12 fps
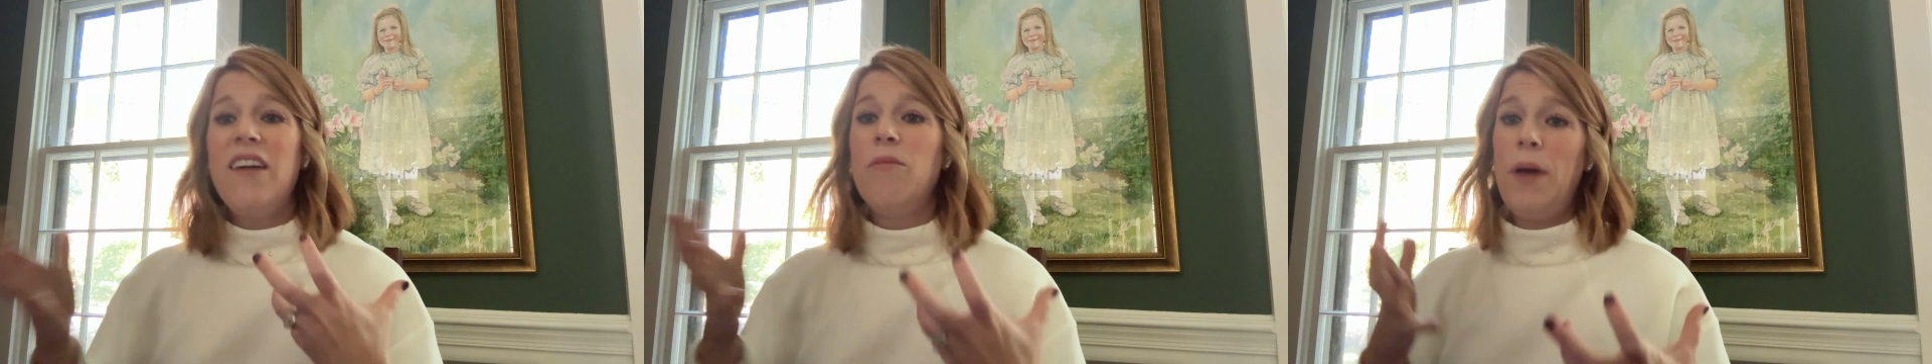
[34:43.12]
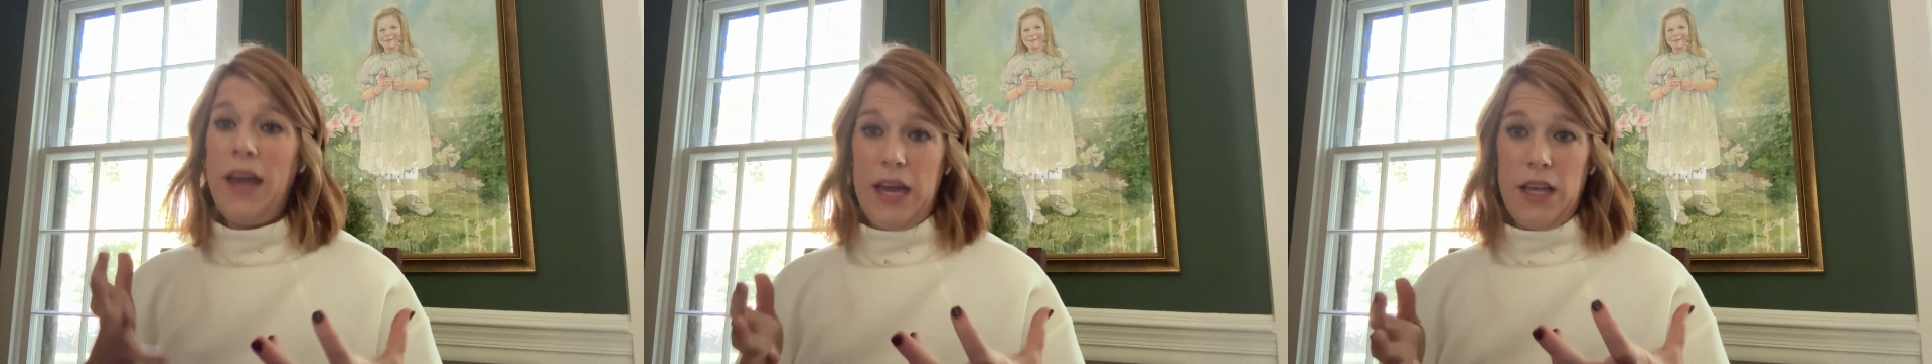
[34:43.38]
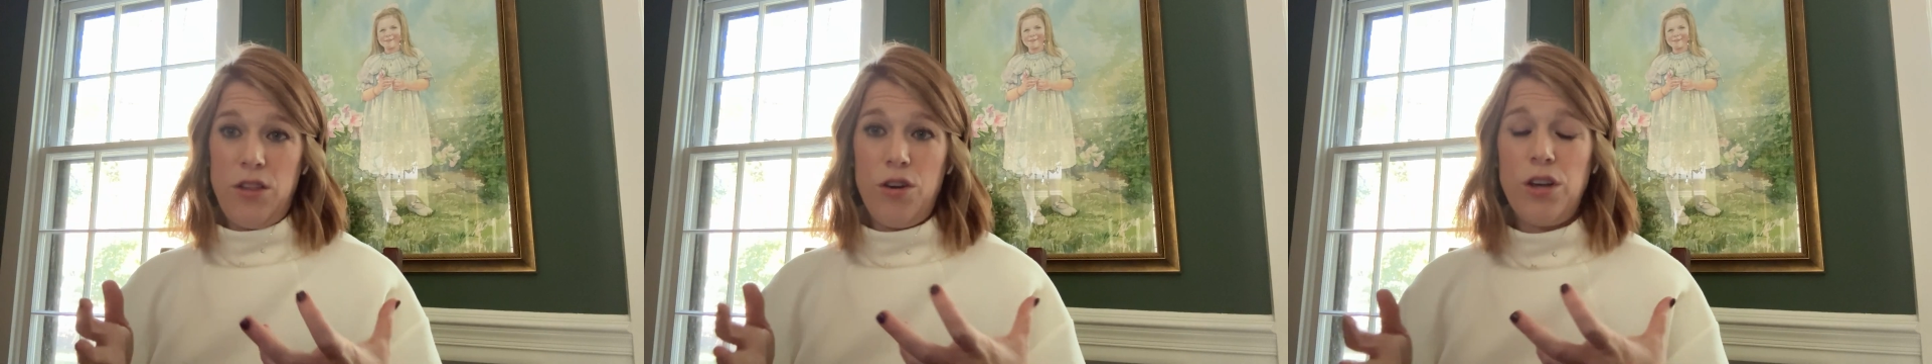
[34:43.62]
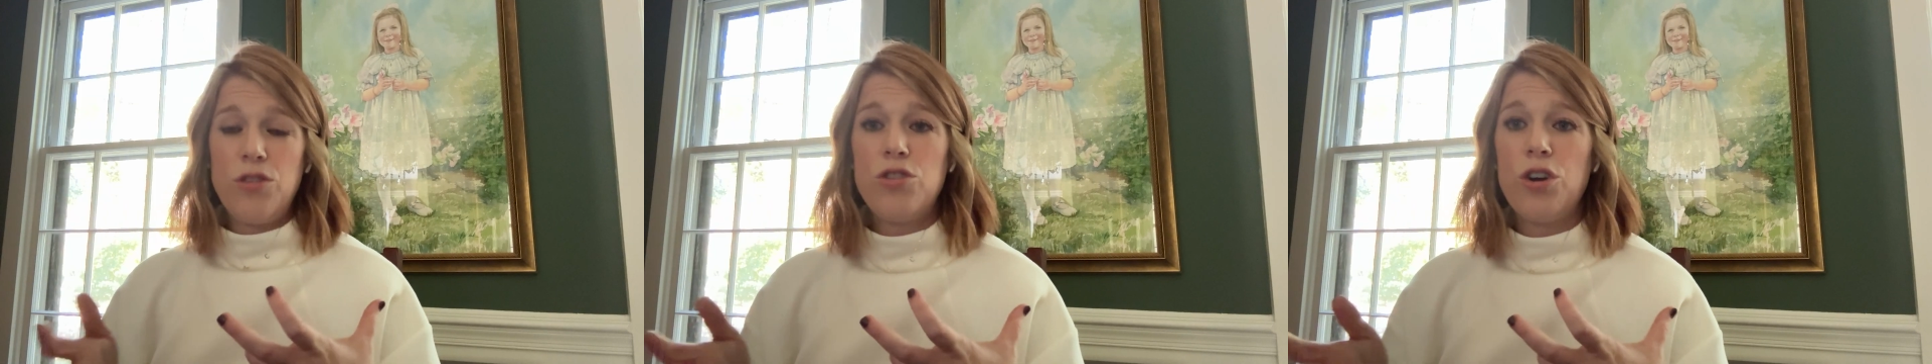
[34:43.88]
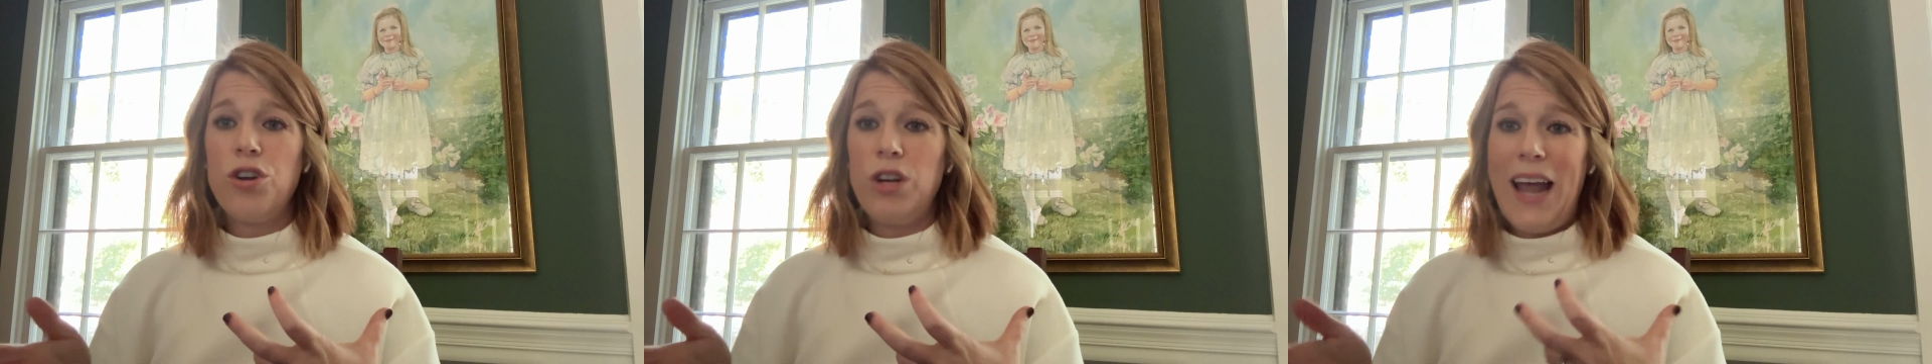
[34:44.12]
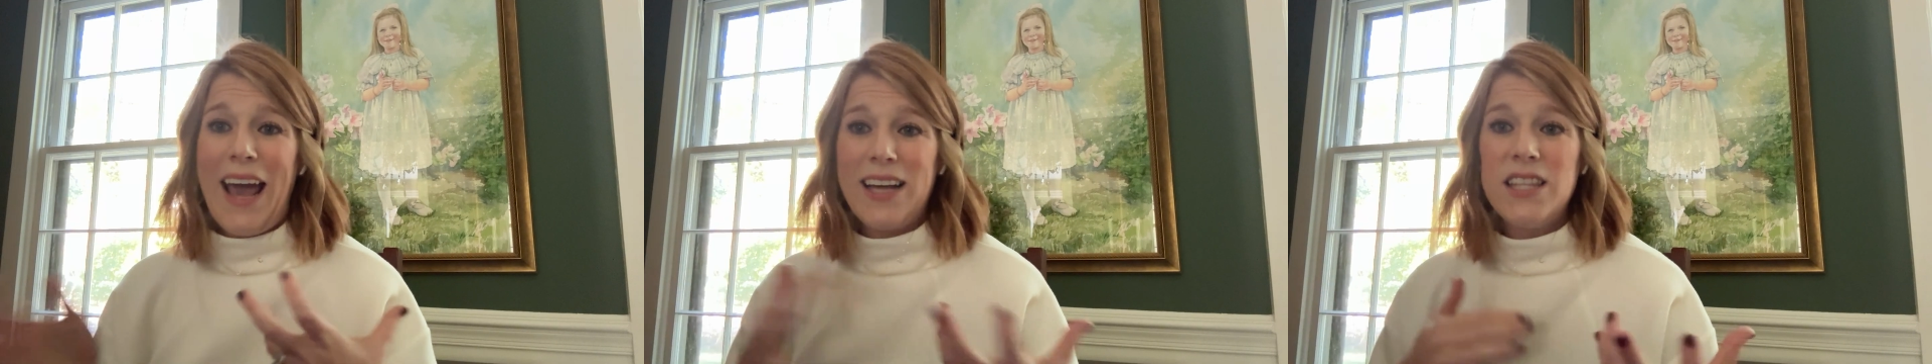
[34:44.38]
pain during certain
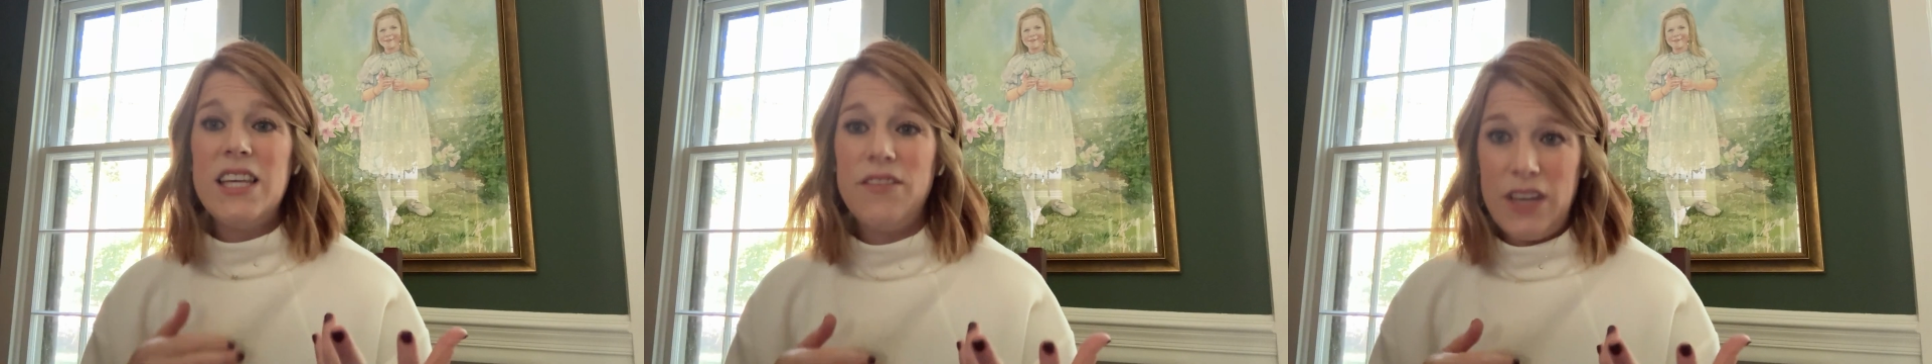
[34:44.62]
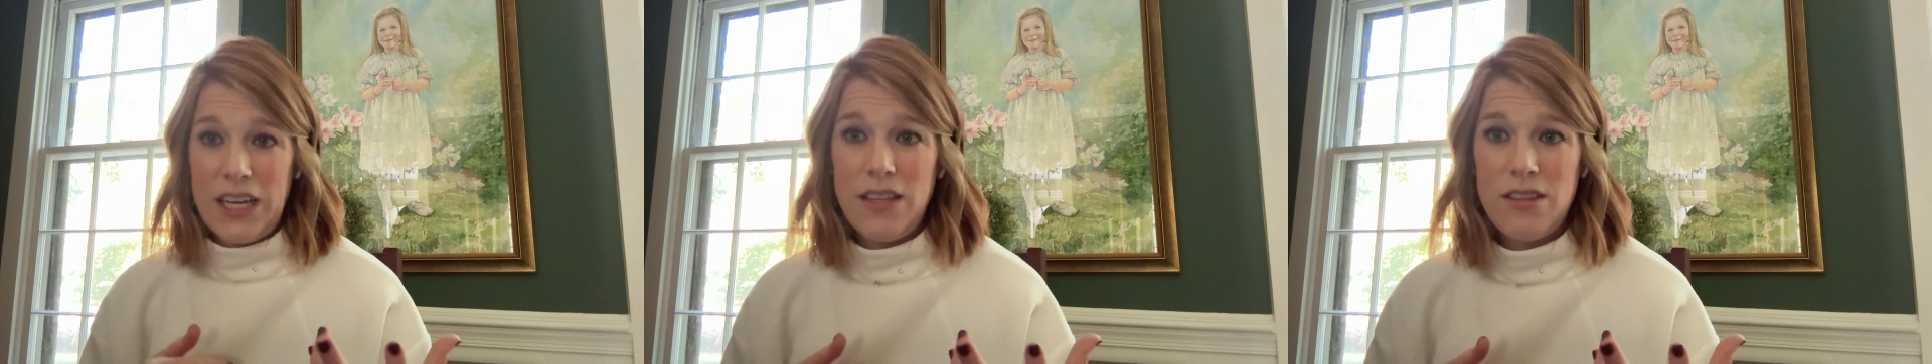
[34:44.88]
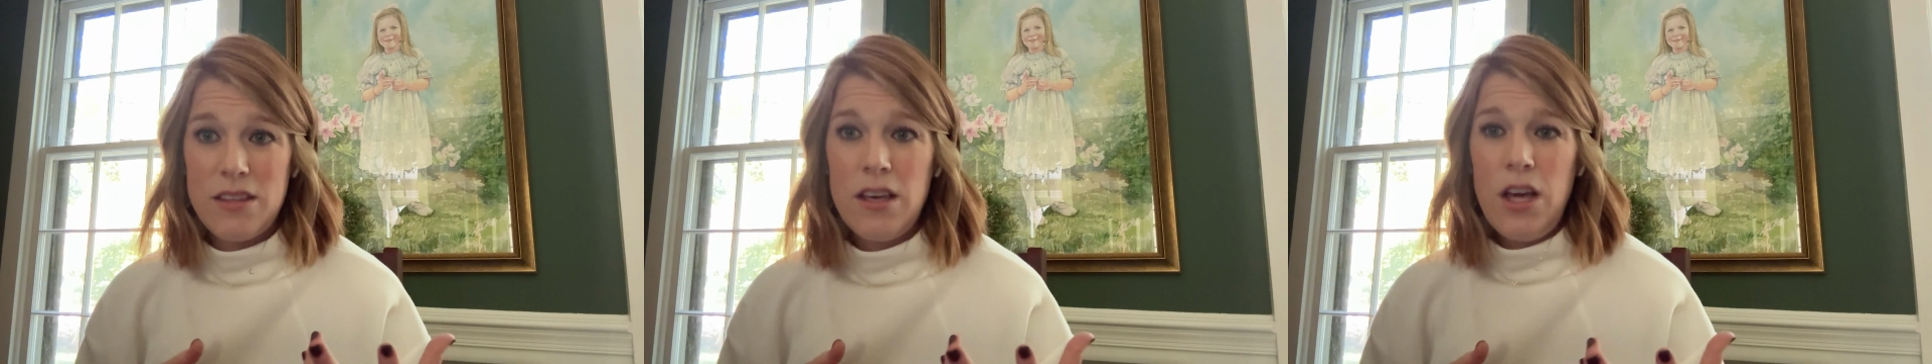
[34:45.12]
activities.